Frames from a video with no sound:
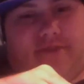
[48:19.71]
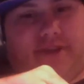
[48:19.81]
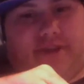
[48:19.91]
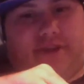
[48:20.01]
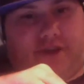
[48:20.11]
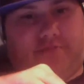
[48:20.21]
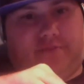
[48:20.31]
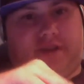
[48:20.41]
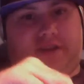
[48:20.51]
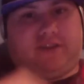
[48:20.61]
because,
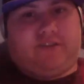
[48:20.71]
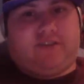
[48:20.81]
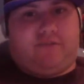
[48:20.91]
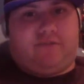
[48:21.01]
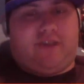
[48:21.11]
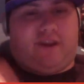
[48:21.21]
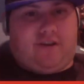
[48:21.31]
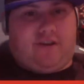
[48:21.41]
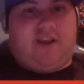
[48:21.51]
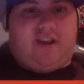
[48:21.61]
we hear
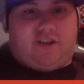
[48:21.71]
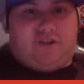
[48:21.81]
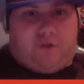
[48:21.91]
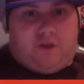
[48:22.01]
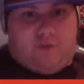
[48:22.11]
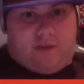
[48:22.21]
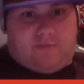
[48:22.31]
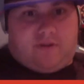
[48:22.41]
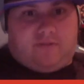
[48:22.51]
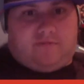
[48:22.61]
Jordy Weber
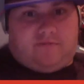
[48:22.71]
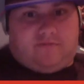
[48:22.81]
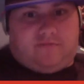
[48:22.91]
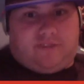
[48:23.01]
sing,